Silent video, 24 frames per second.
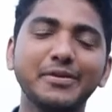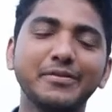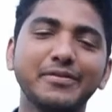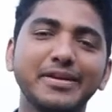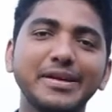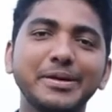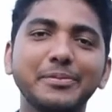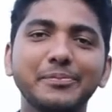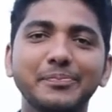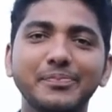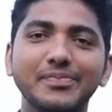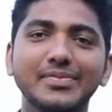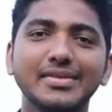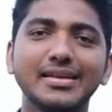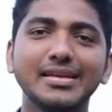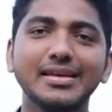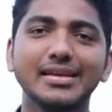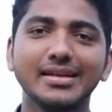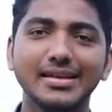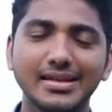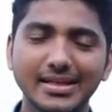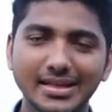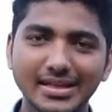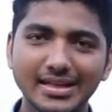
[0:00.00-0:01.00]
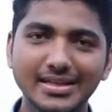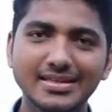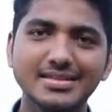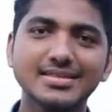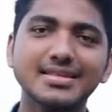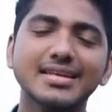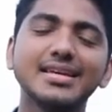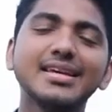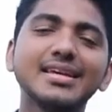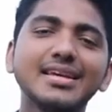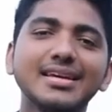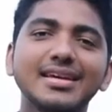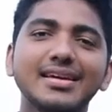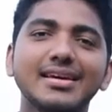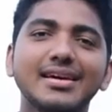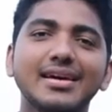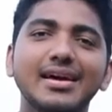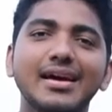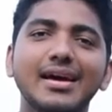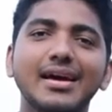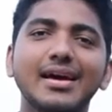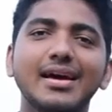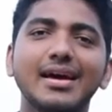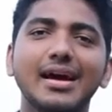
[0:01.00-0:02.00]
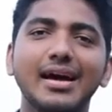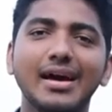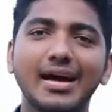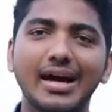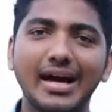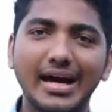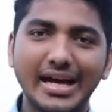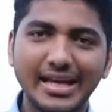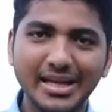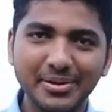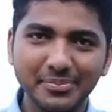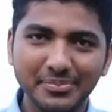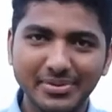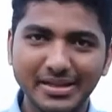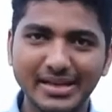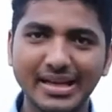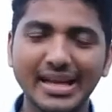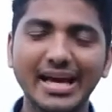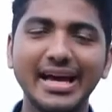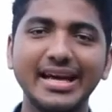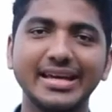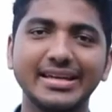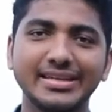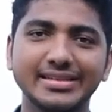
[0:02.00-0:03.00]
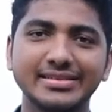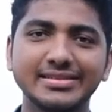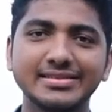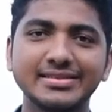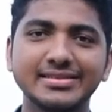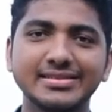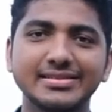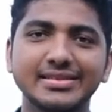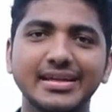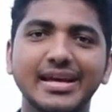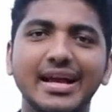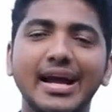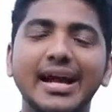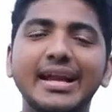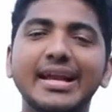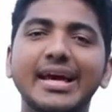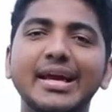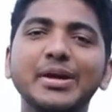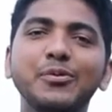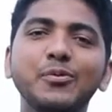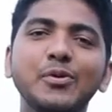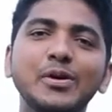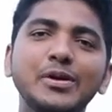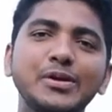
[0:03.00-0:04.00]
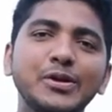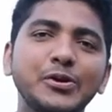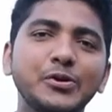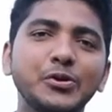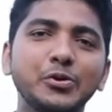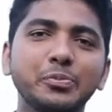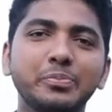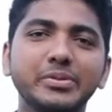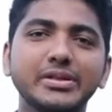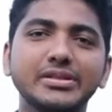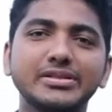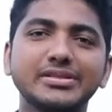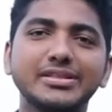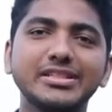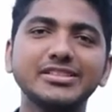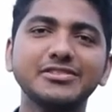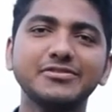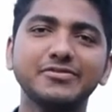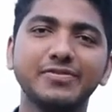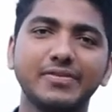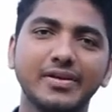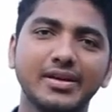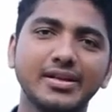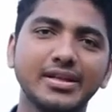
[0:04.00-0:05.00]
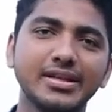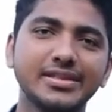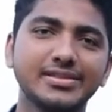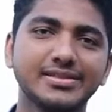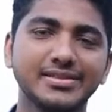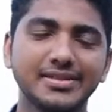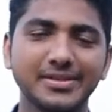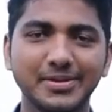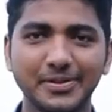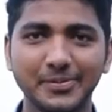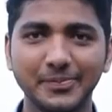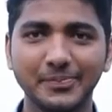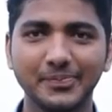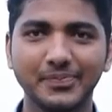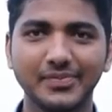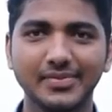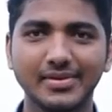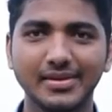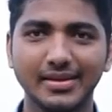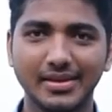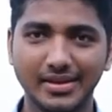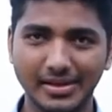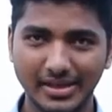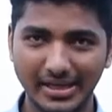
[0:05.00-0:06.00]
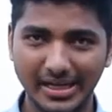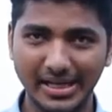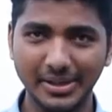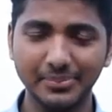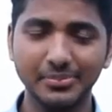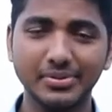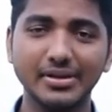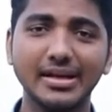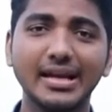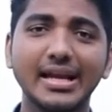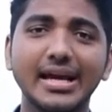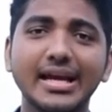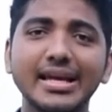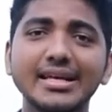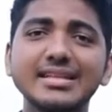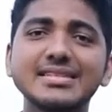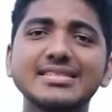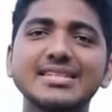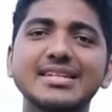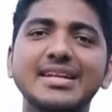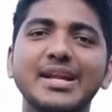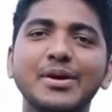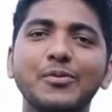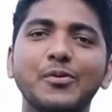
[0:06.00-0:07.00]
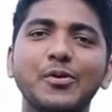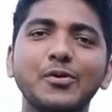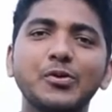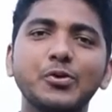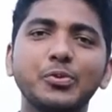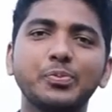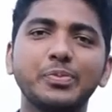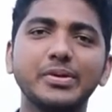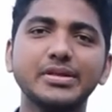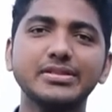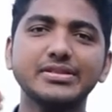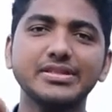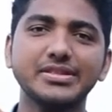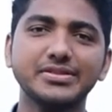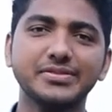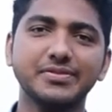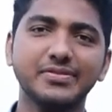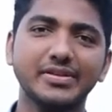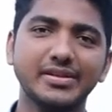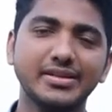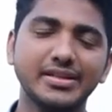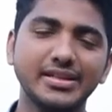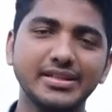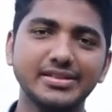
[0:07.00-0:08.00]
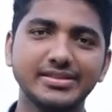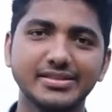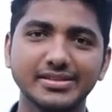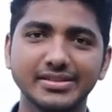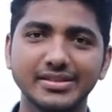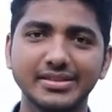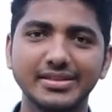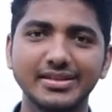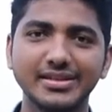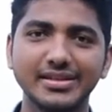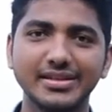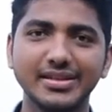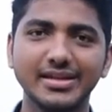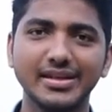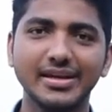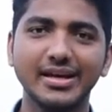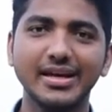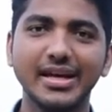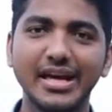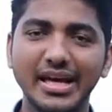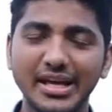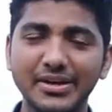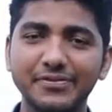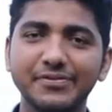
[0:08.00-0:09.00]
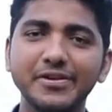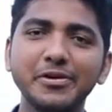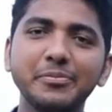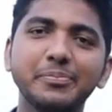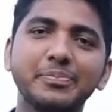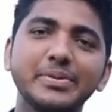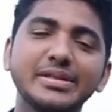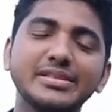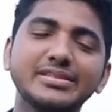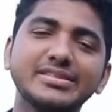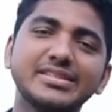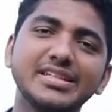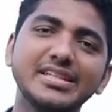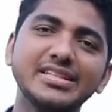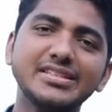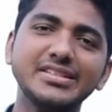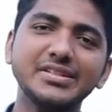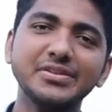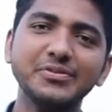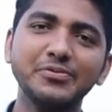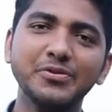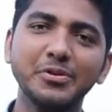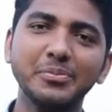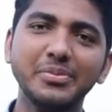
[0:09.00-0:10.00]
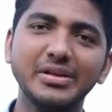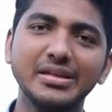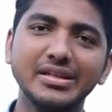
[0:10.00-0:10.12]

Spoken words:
way. Say, I am Reliance and I wanted to purchase furniture. I am Reliance and I want to purchase furniture. if I am purchasing from a